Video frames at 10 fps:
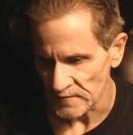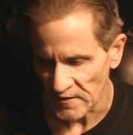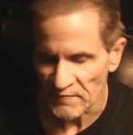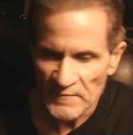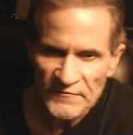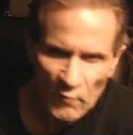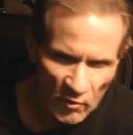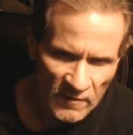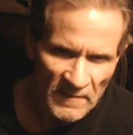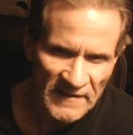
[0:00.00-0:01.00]
government to
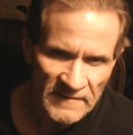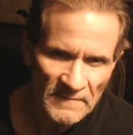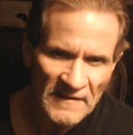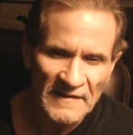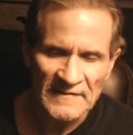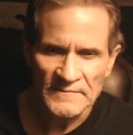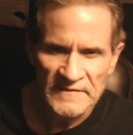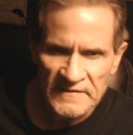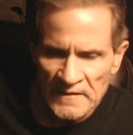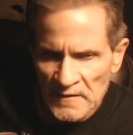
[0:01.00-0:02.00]
worry about anybody like
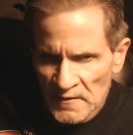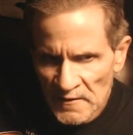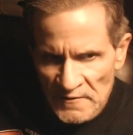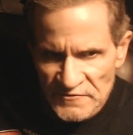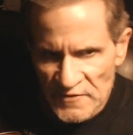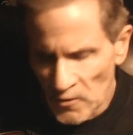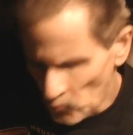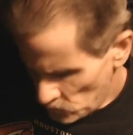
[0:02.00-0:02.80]
me. So,